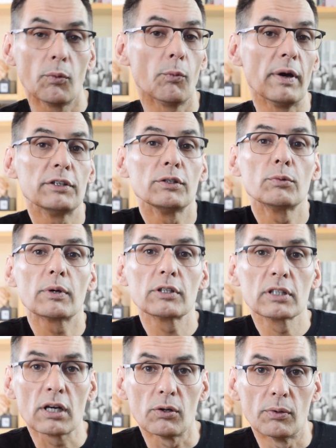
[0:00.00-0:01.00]
Where do you want to
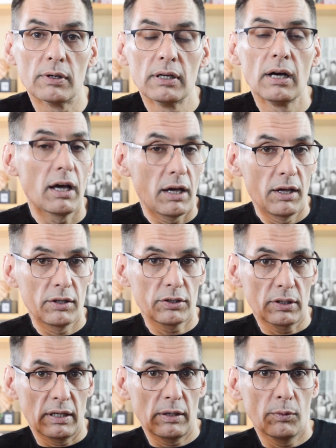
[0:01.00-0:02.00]
go?
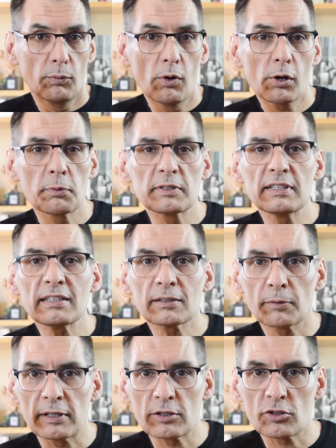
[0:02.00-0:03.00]
Work with these
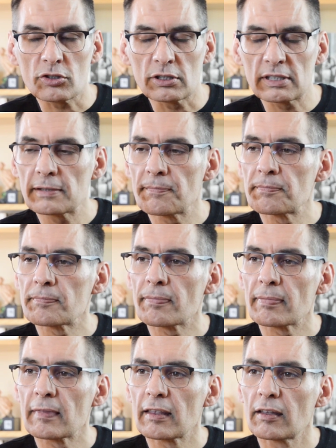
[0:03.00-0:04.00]
questions.
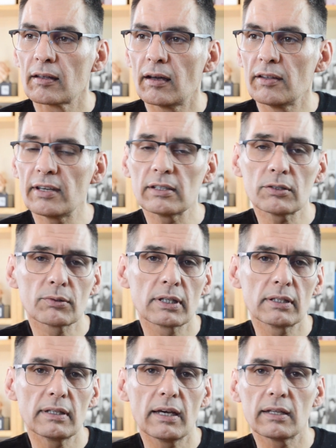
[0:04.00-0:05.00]
And then you
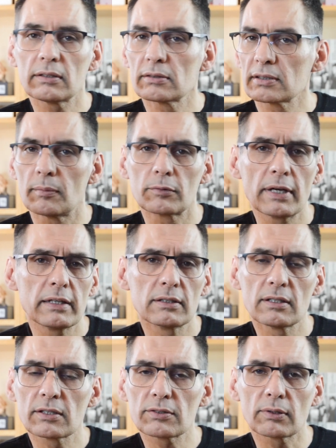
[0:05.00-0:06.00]
can add some
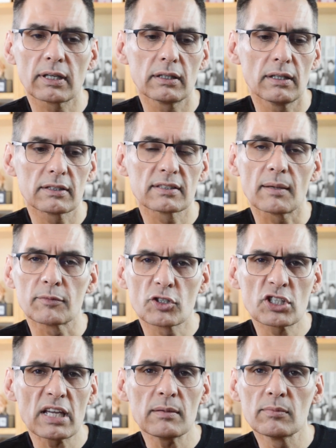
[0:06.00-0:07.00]
raiders, you can add some
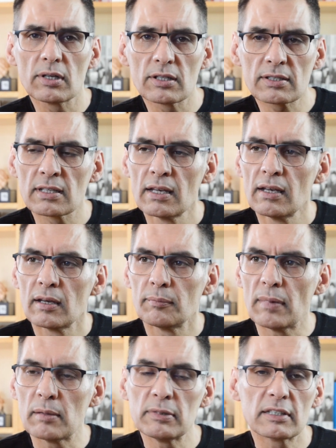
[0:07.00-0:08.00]
chambers,
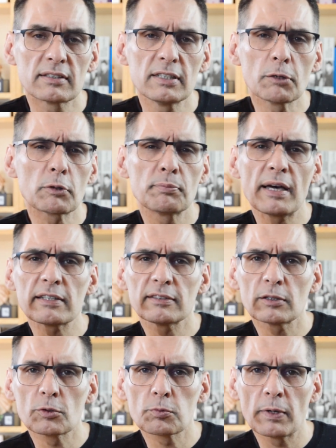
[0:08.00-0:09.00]
maybe a secret
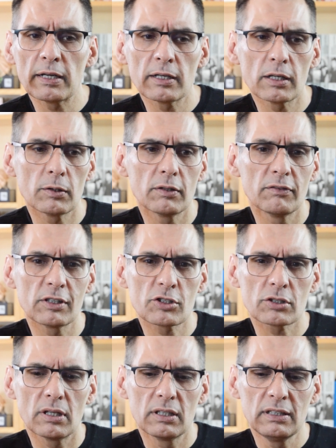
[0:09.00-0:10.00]
passageway which
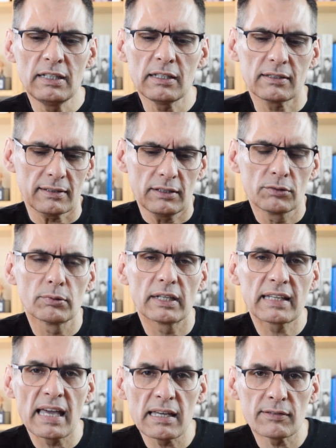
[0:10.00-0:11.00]
leads into a
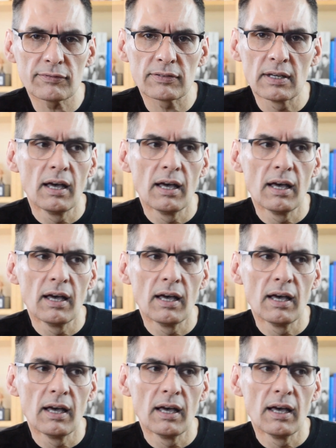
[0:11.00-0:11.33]
cave